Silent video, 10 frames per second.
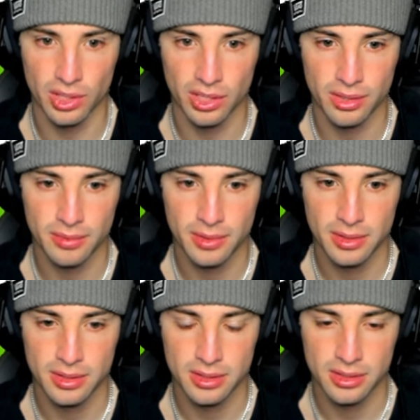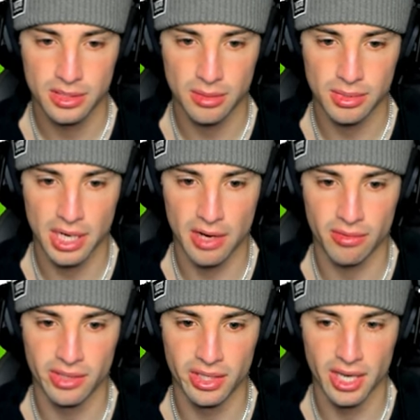here. Something I
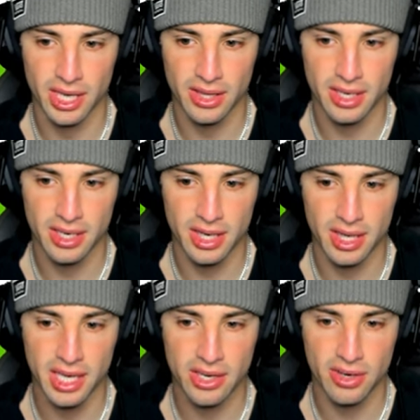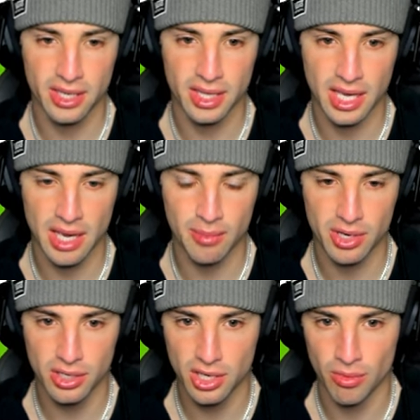really like. And then later in the game, we
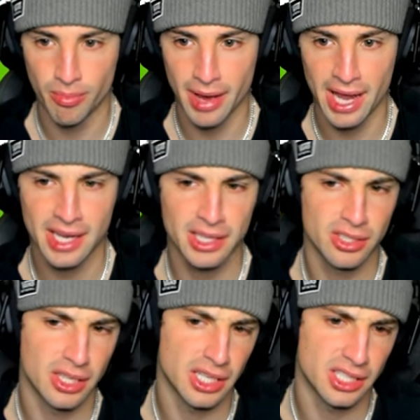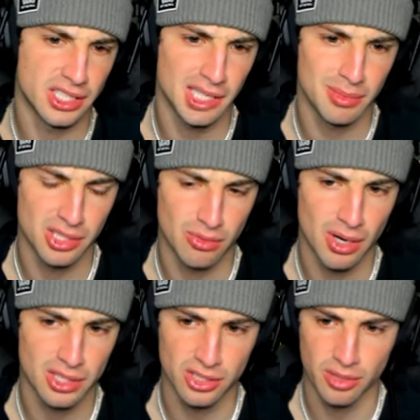could go back into like the same
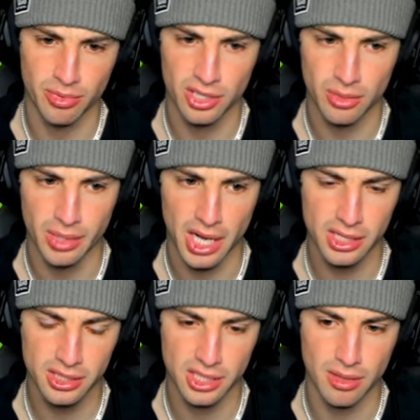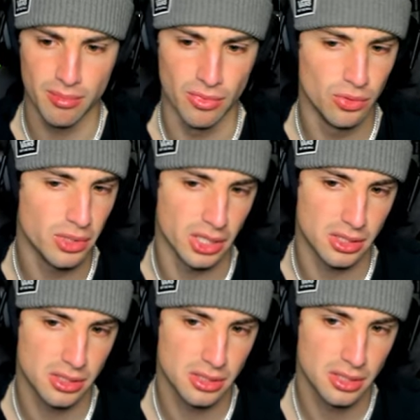squads looking pretty good. But honestly,
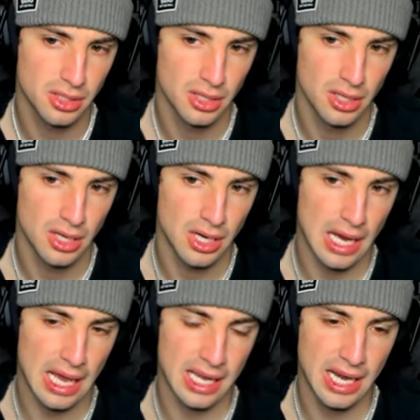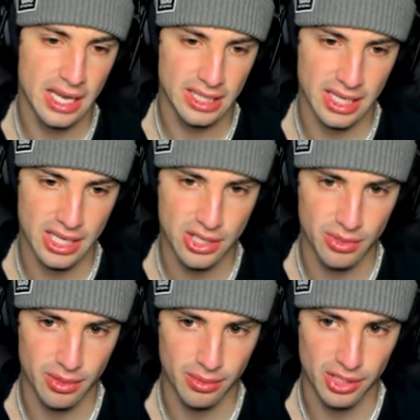Amoonguss. I kind of like you
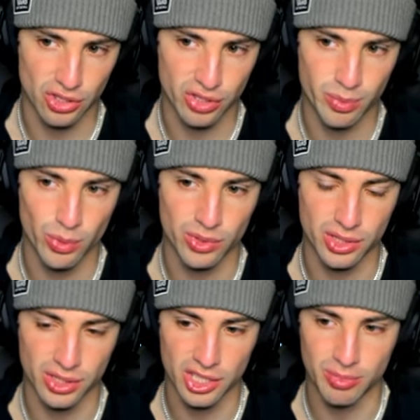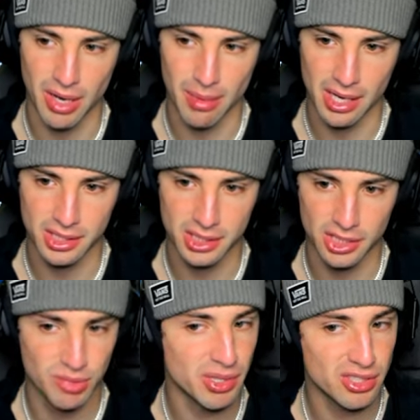here with your Spore and Sludge Bomb action. Your
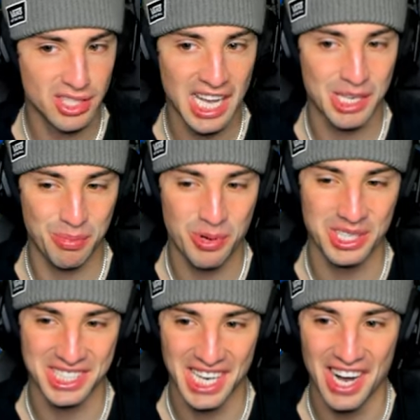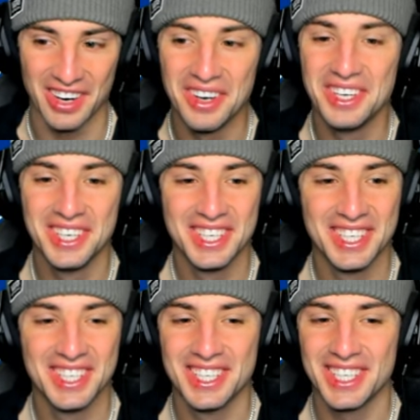special attack's pretty solid.
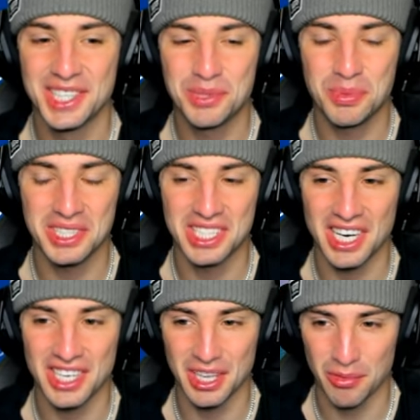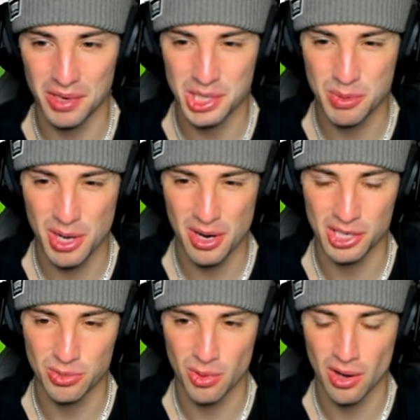It's pretty solid. You got the Rage Powder
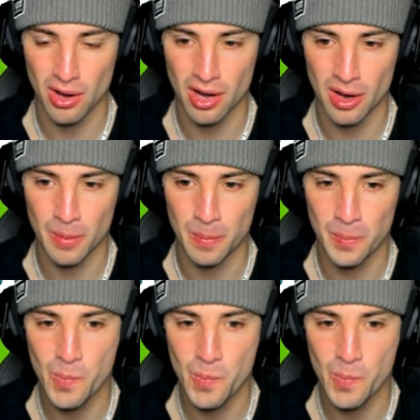as well.